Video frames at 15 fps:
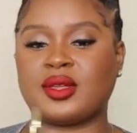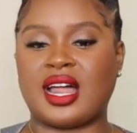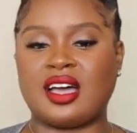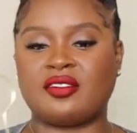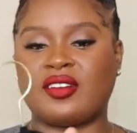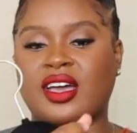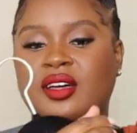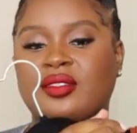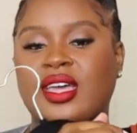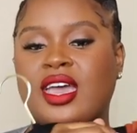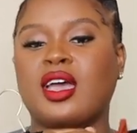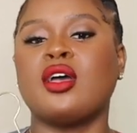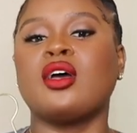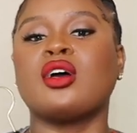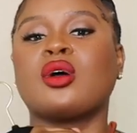but I found
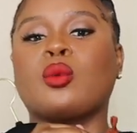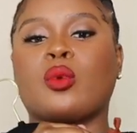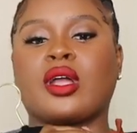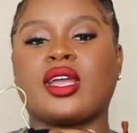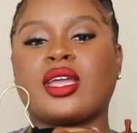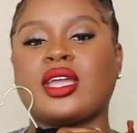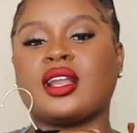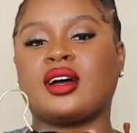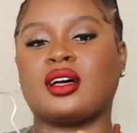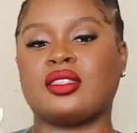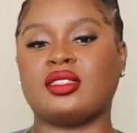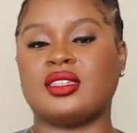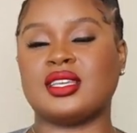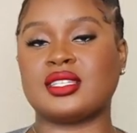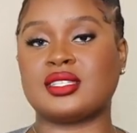that wearing it
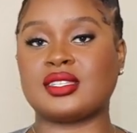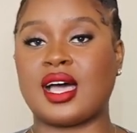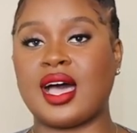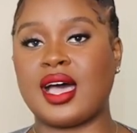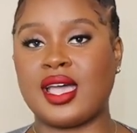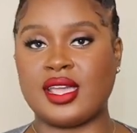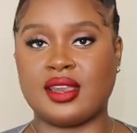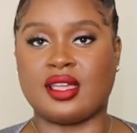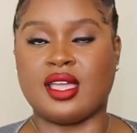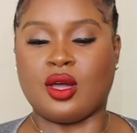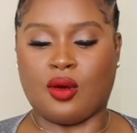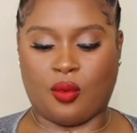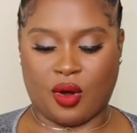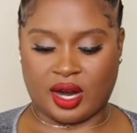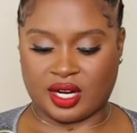on this side
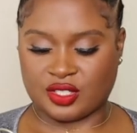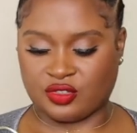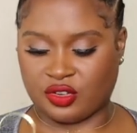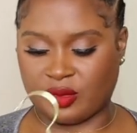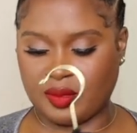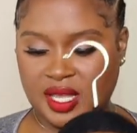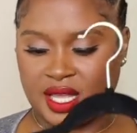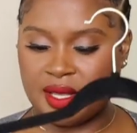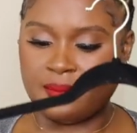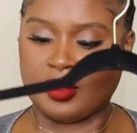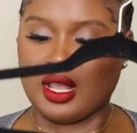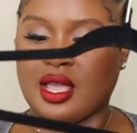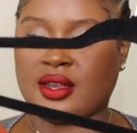works for me.